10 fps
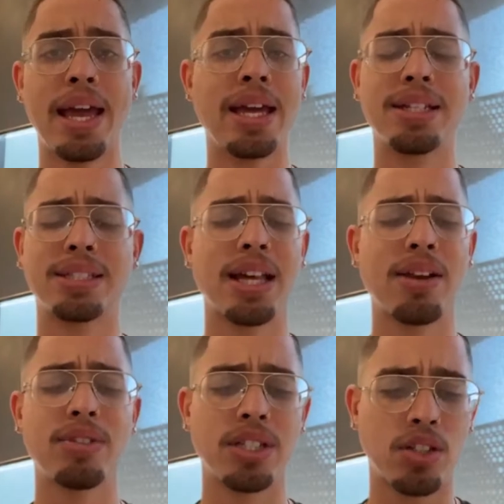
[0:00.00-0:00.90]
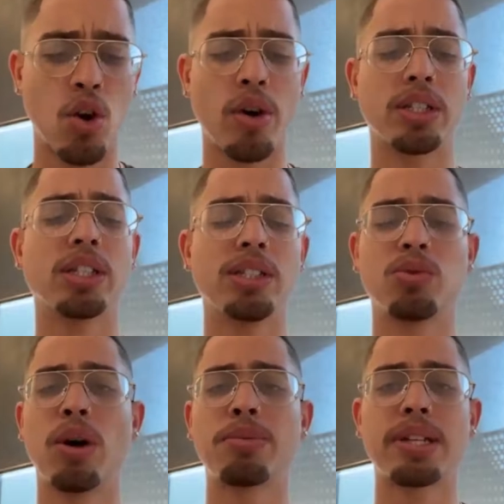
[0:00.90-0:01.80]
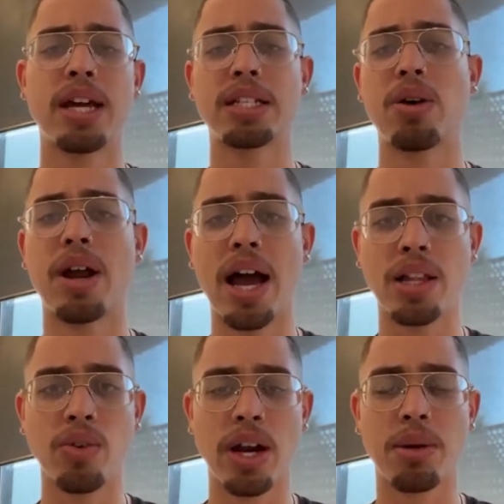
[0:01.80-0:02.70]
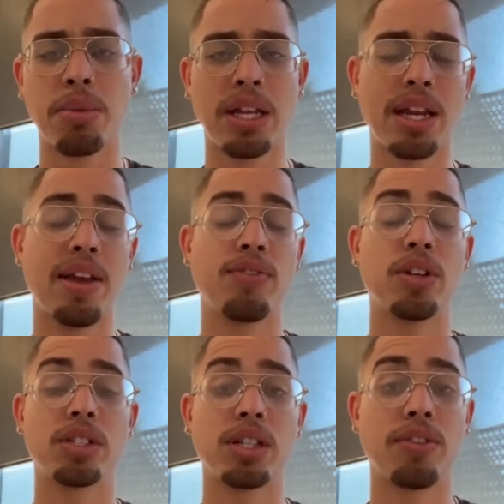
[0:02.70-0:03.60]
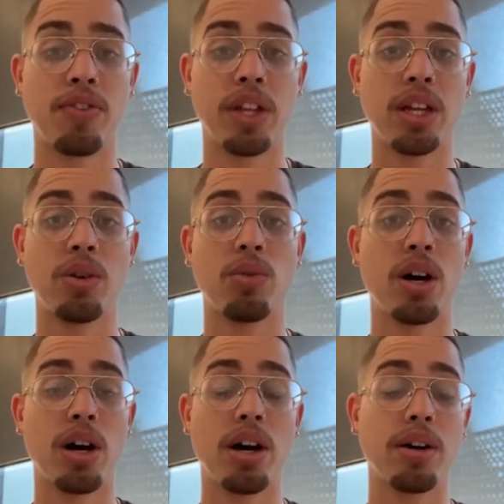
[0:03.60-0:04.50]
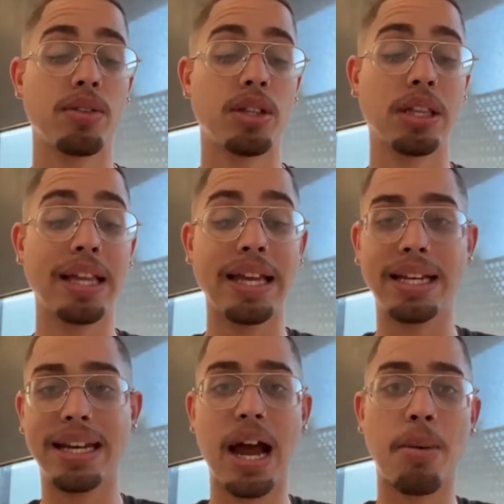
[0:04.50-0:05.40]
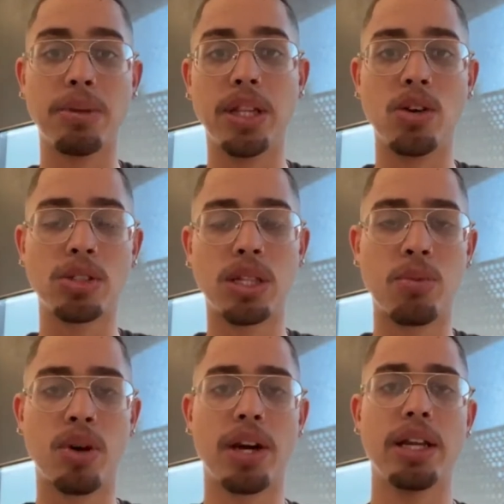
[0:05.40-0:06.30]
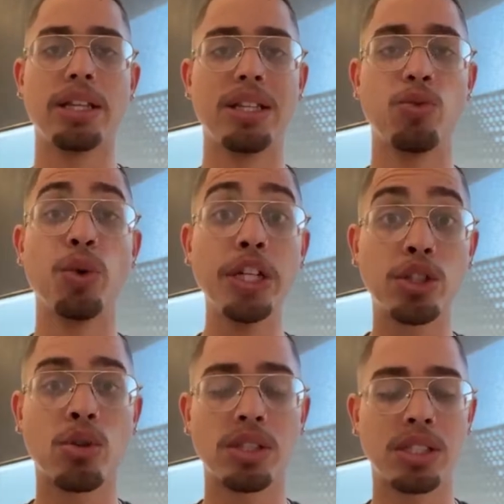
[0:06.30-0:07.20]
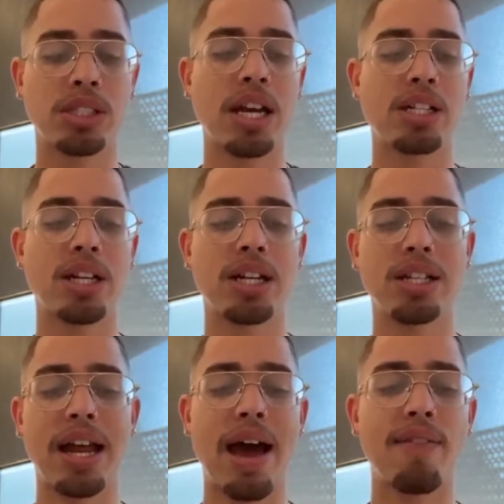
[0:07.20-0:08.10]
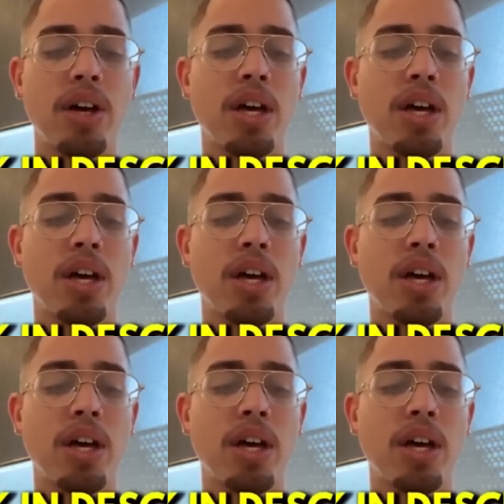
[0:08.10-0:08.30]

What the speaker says: And instead of just going to these websites, I would highly recommend, if there's an affiliate link down below somewhere in the resources section, I should have